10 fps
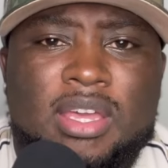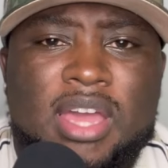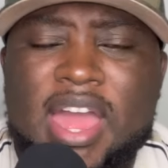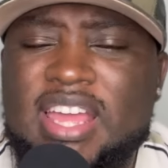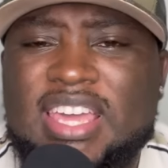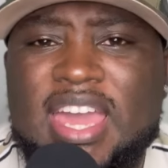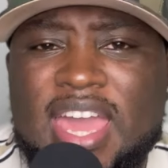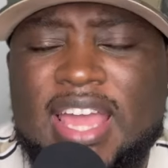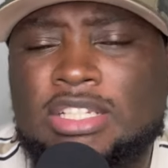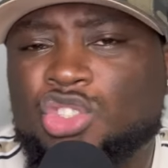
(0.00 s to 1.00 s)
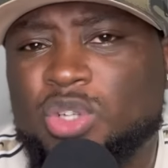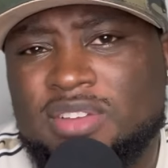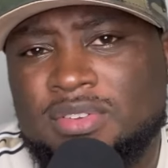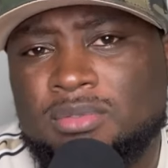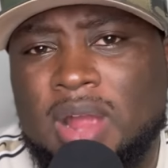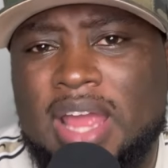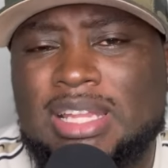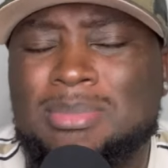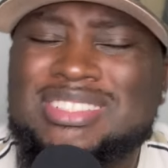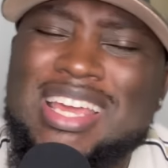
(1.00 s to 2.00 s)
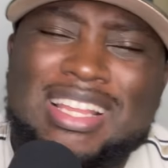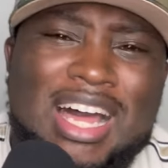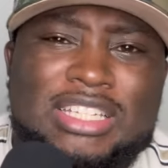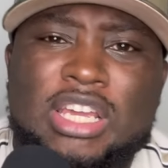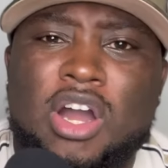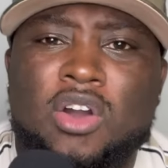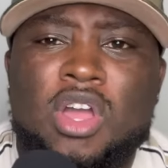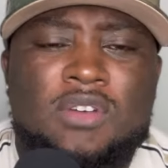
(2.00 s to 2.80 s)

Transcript: AKA driven, right? Let me say a lot of y'all.